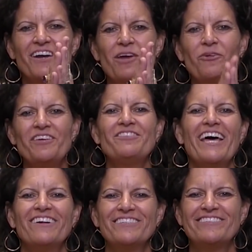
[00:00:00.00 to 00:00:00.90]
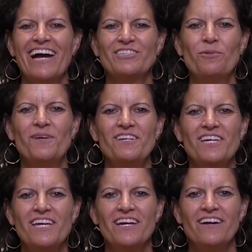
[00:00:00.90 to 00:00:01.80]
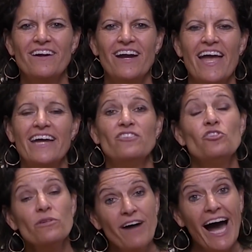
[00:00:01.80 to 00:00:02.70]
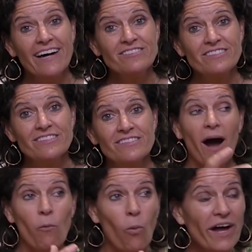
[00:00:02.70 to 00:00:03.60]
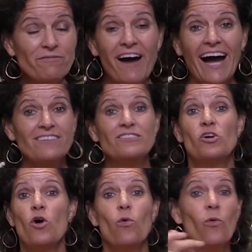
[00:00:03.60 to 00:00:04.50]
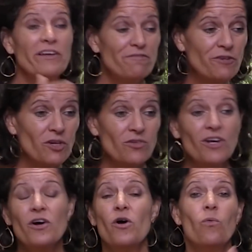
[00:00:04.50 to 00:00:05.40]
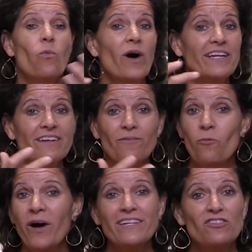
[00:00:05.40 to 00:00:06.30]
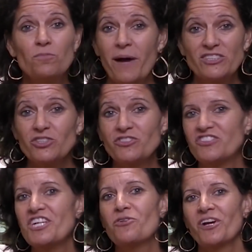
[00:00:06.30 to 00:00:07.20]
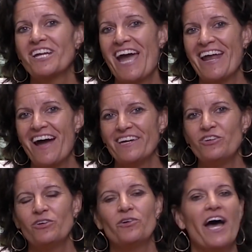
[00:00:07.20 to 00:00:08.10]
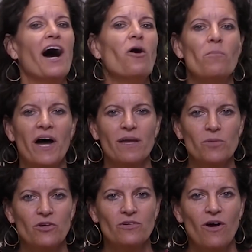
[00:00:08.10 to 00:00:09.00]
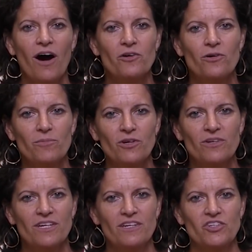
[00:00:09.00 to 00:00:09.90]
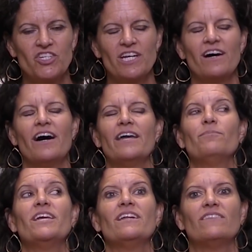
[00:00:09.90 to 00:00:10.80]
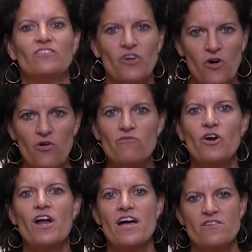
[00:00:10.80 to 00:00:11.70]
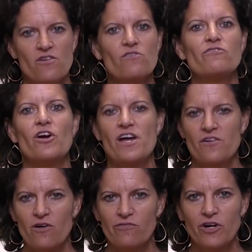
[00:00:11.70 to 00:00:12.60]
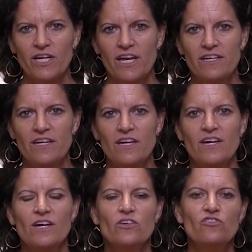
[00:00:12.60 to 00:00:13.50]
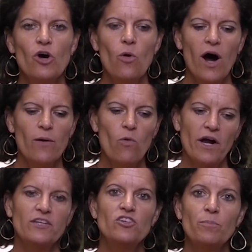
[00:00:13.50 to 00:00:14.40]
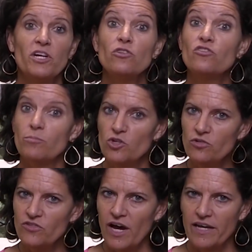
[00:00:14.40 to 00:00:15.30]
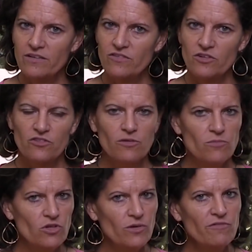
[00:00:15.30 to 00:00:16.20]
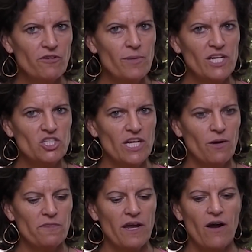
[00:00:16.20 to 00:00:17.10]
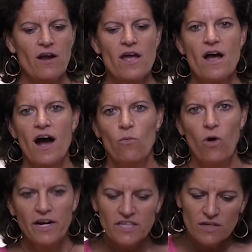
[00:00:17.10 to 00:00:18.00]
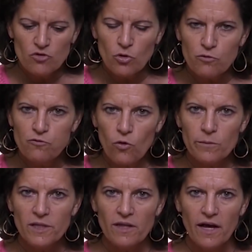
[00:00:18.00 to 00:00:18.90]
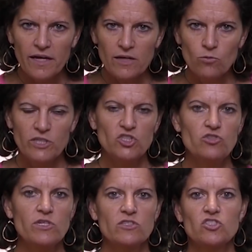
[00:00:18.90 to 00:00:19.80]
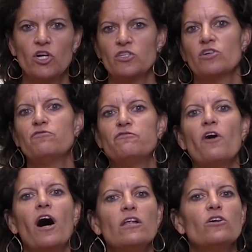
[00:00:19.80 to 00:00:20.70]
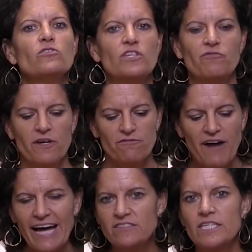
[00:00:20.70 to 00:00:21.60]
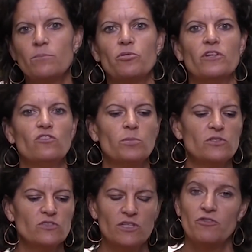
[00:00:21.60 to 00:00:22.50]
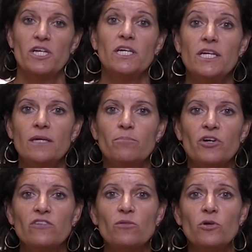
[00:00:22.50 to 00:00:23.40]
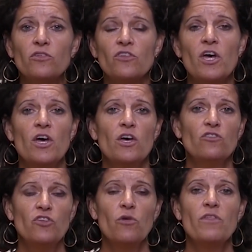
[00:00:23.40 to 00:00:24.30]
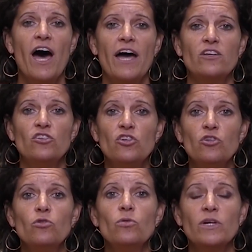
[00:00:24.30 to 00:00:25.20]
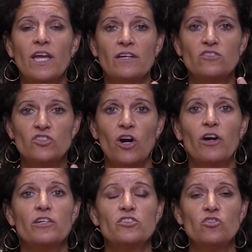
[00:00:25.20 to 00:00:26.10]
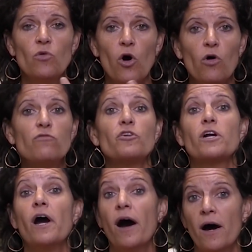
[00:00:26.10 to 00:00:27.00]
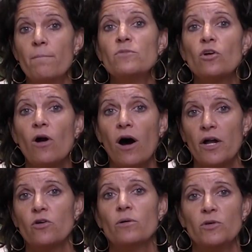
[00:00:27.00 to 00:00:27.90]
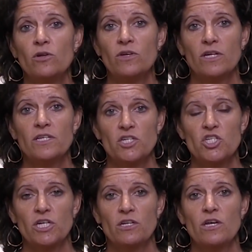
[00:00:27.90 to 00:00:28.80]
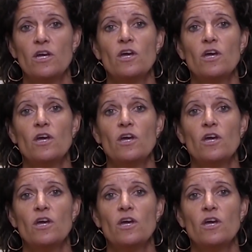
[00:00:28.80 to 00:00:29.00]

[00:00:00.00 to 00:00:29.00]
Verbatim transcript: Okay, resetters, Dr. Mindy here, and you've asked what fast, what food, what what special secret can I do to help my immune autoimmune condition? I am getting this over and over and over again. So I wanted to bring you some new science. There's some new information out there. I wanted to give you a formula in which you can start to follow different fasting principles, different eating principles, so that you can start to overcome your autoimmune condition.